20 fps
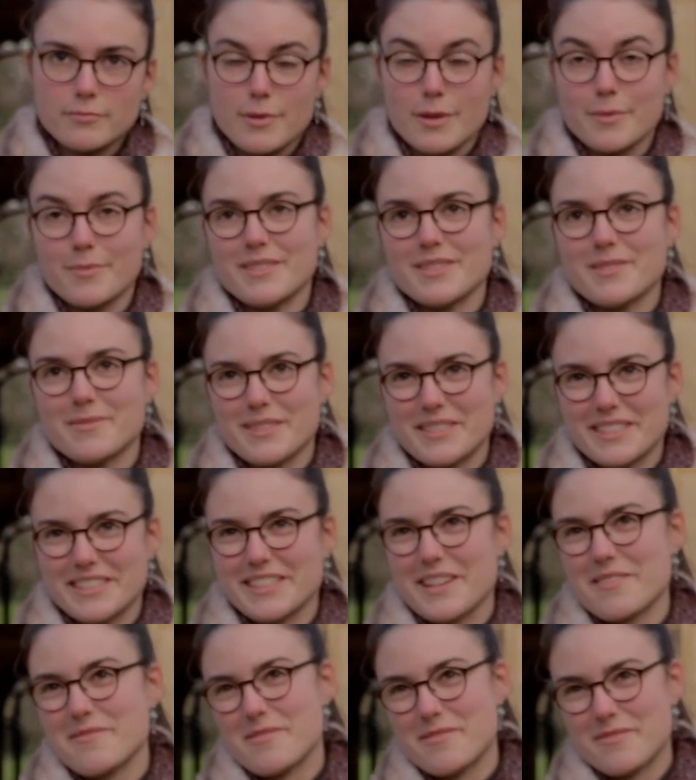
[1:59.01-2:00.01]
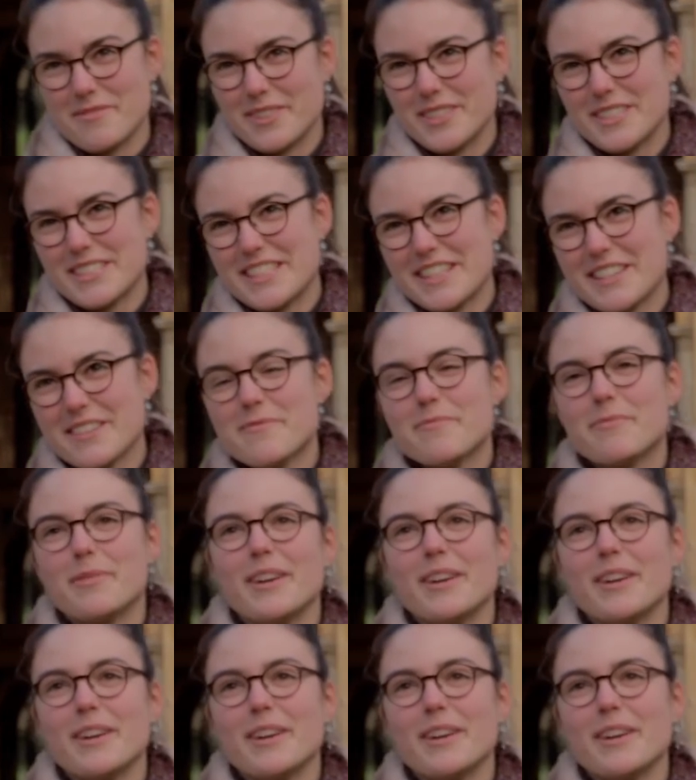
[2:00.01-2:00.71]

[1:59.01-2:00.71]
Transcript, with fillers: Maybe it's because I'm in first year,